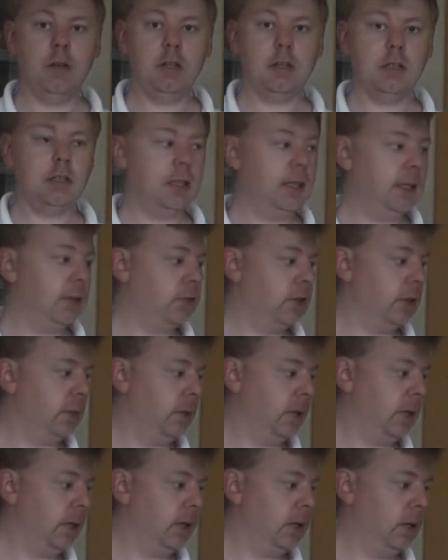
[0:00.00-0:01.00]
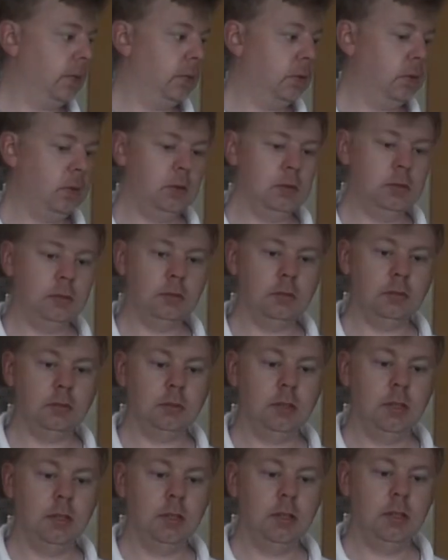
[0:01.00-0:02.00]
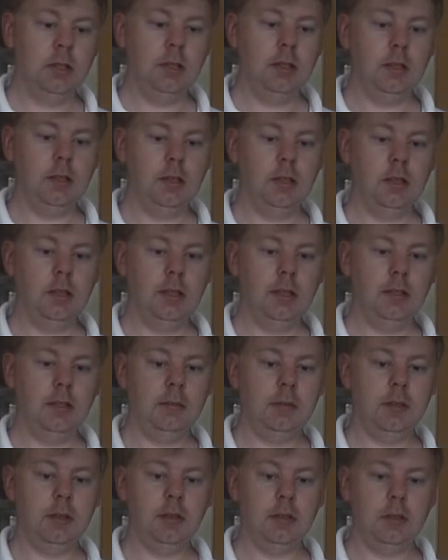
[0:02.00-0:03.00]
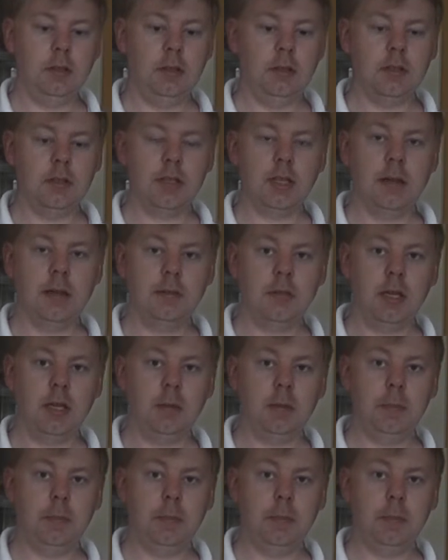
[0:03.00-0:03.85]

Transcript: electric plane I bought. At the same time I